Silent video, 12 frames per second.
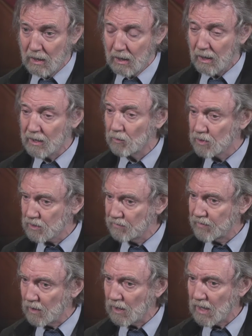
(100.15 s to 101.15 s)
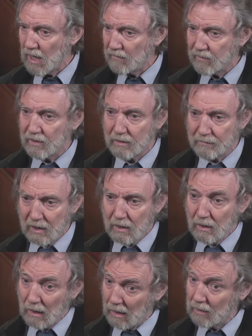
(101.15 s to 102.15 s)
And there was a fairly heavy
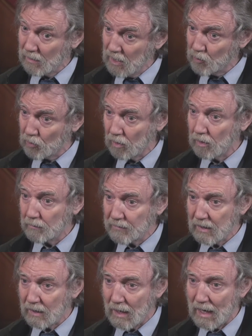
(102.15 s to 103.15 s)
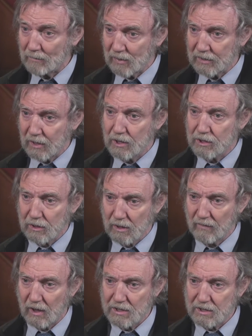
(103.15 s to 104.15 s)
and liberal application
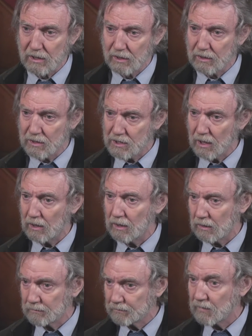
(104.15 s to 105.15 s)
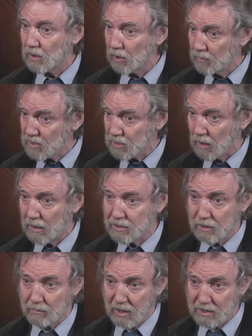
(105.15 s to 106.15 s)
of arsenic-containing herbicides
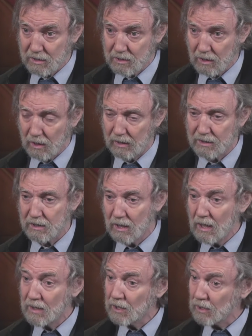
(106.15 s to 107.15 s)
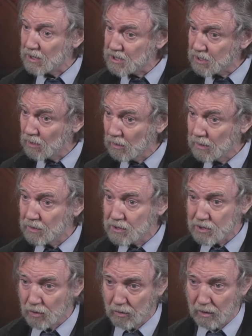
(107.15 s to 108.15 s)
and pesticides that are still in the
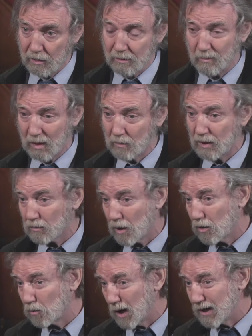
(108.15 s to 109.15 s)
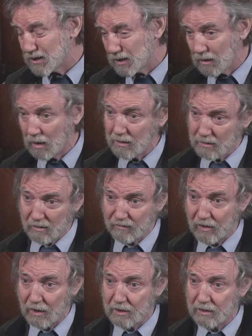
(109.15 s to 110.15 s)
soil. And when we grow rice under
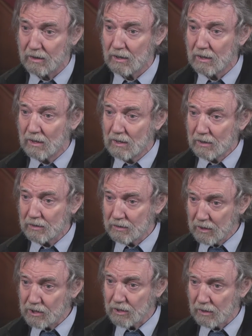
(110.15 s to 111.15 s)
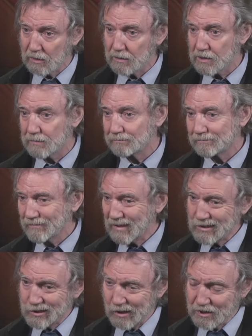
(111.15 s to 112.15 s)
flooded conditions,
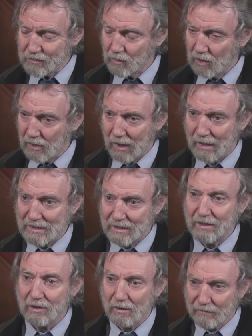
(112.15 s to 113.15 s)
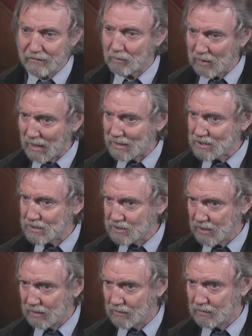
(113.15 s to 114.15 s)
it's just really ideal for plants to
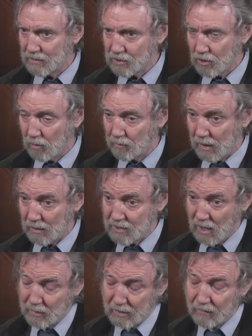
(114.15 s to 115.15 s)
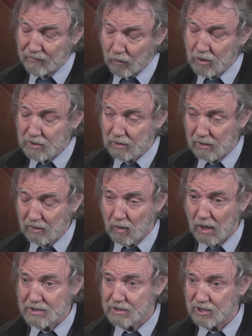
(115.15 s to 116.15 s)
take these compounds up. And unfortunately,
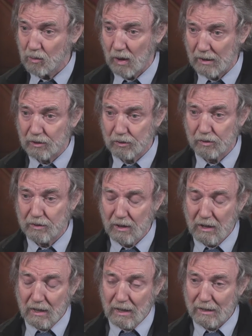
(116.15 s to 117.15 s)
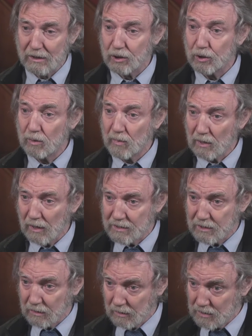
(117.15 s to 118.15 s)
rice is quite good at
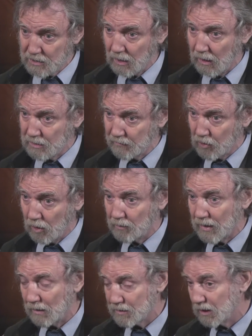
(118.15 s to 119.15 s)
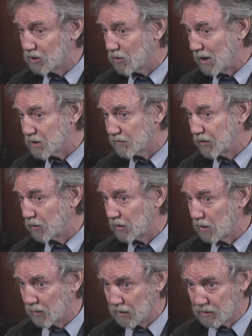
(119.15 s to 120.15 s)
accumulating these kinds of compounds and transferring
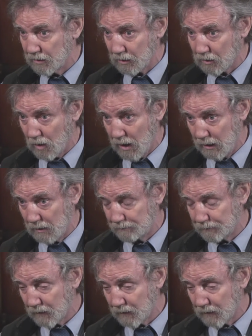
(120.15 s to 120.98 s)
them into the grain.